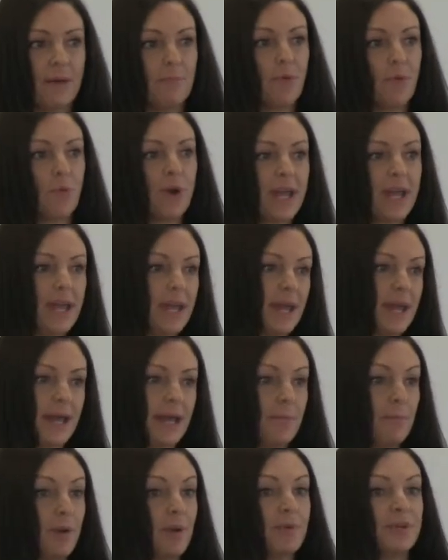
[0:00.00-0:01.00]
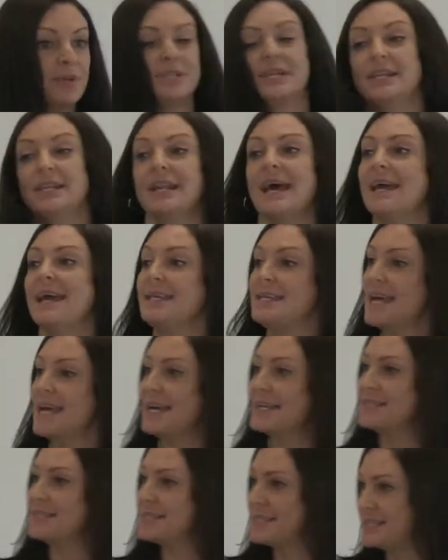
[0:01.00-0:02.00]
we implemented an
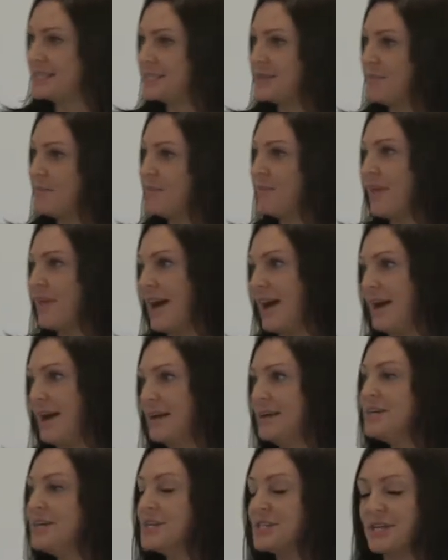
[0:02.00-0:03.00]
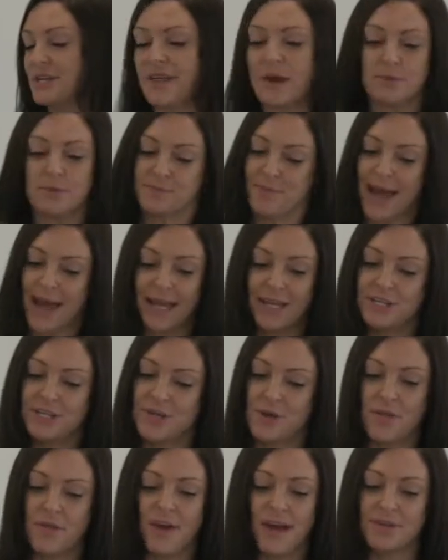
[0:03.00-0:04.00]
ATS system there. So that was back in
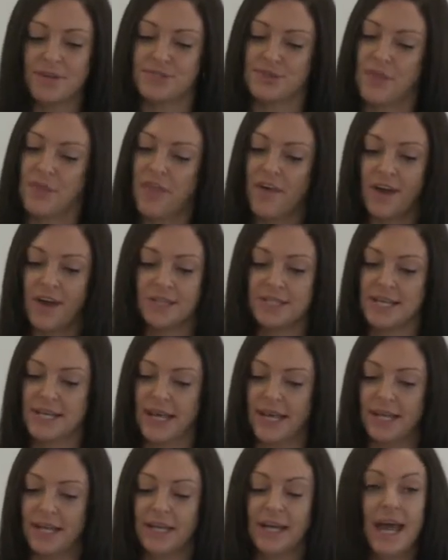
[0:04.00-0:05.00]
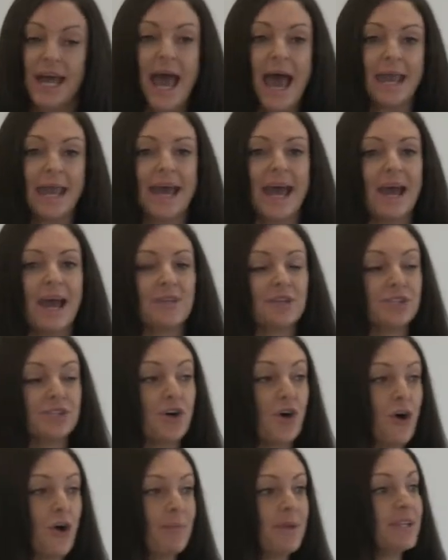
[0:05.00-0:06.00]
2013. And at the
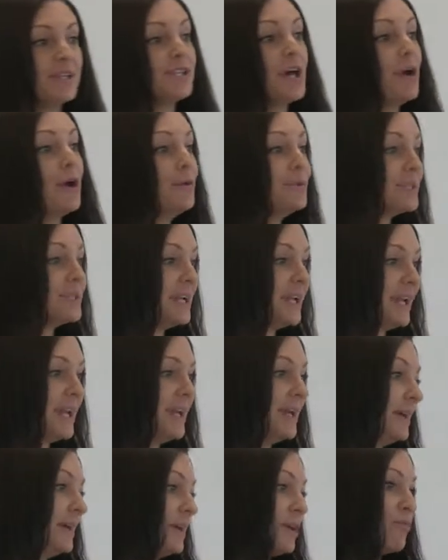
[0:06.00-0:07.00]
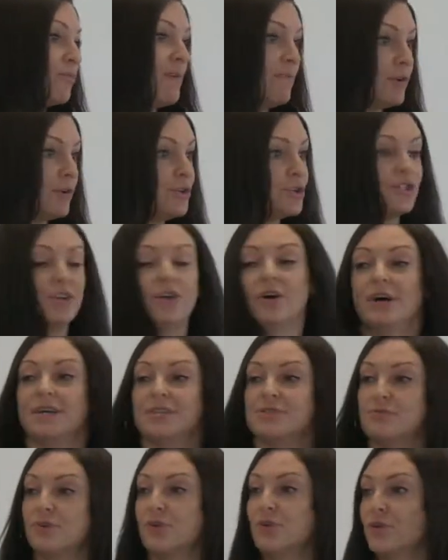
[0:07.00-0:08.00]
time, it totally
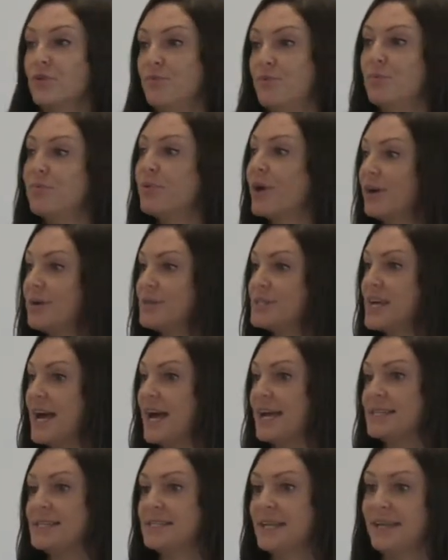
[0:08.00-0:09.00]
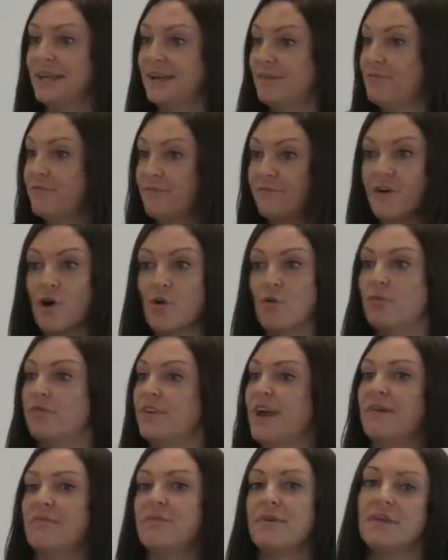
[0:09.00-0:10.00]
revolutionised the recruitment process, and it involved
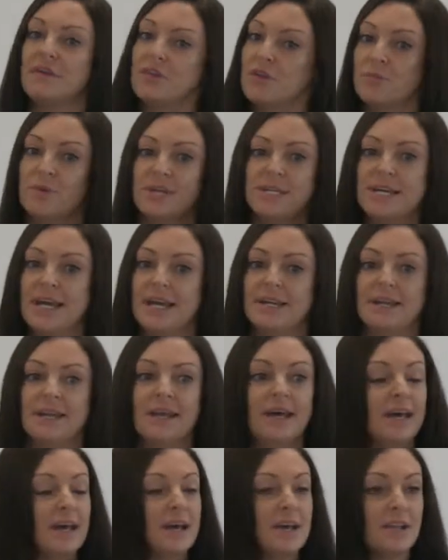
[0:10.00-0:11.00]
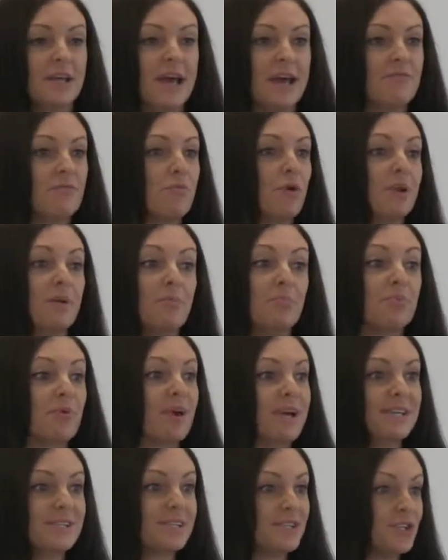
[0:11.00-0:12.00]
everything that we did, and everyone
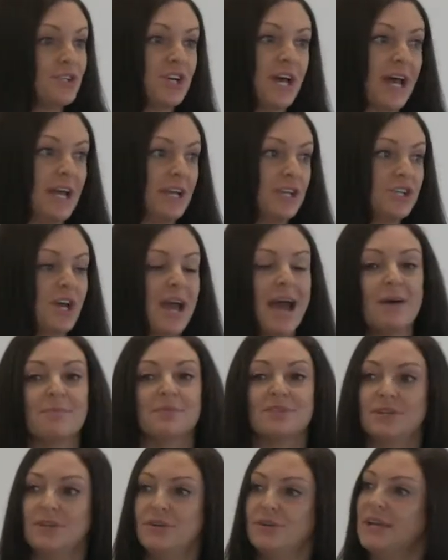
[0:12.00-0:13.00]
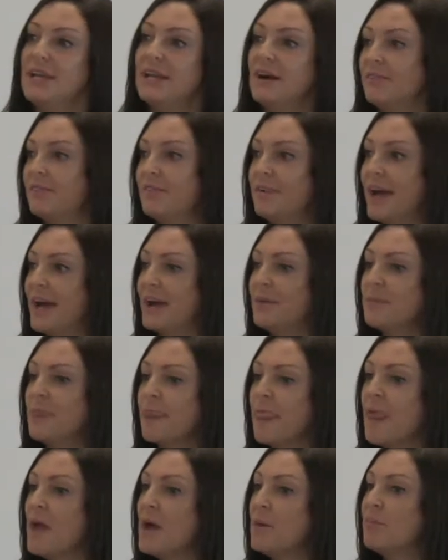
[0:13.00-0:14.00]
embraced the change, absolutely loved it.
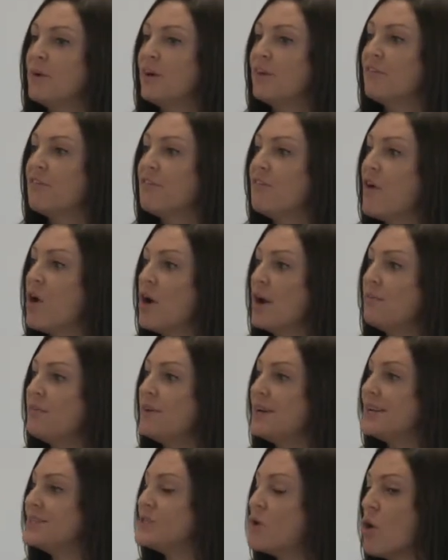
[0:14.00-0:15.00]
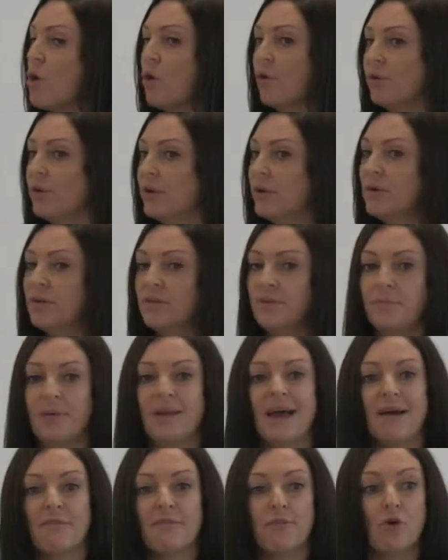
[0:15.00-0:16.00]
But 5 years on, the
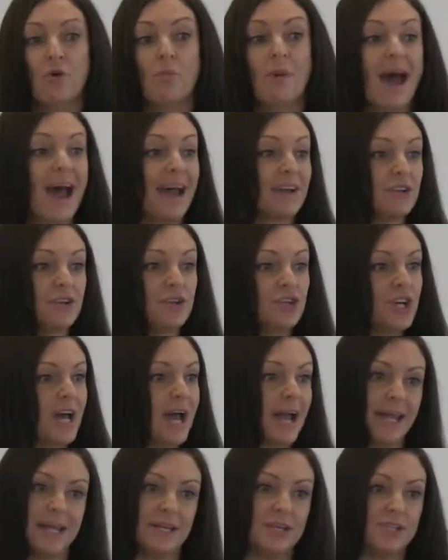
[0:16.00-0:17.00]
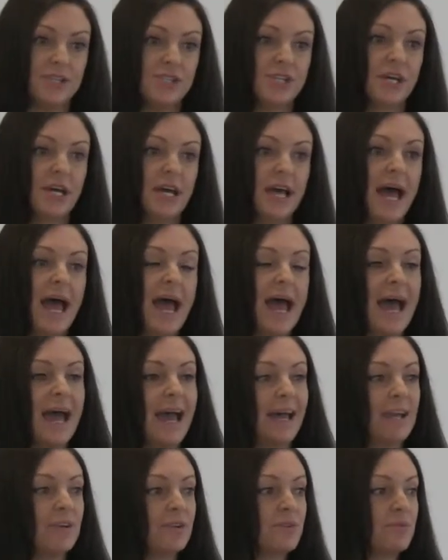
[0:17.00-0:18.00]
platform hadn't changed,
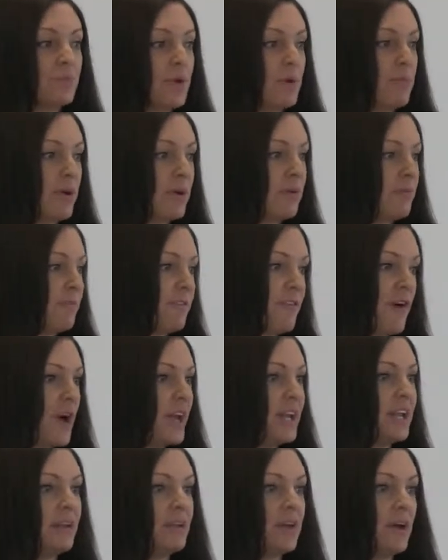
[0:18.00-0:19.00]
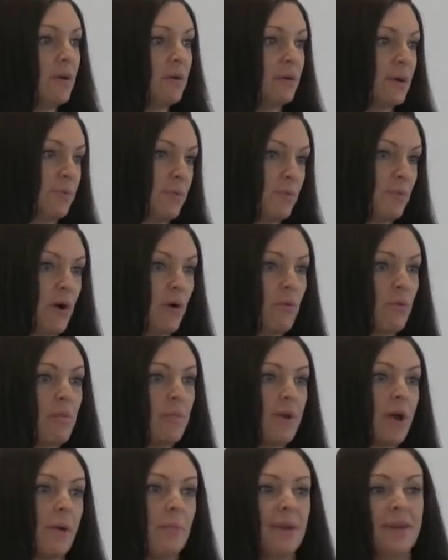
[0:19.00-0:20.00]
and we were finding that, we're
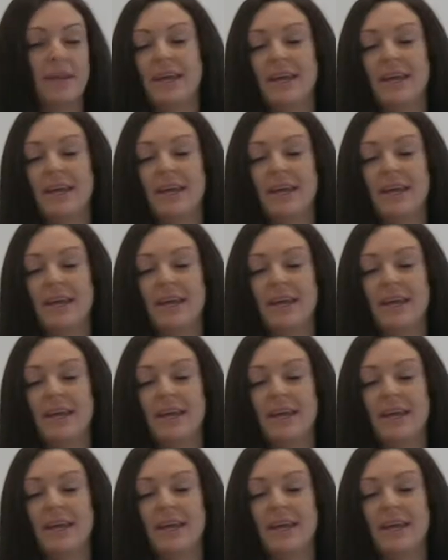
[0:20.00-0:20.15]
becoming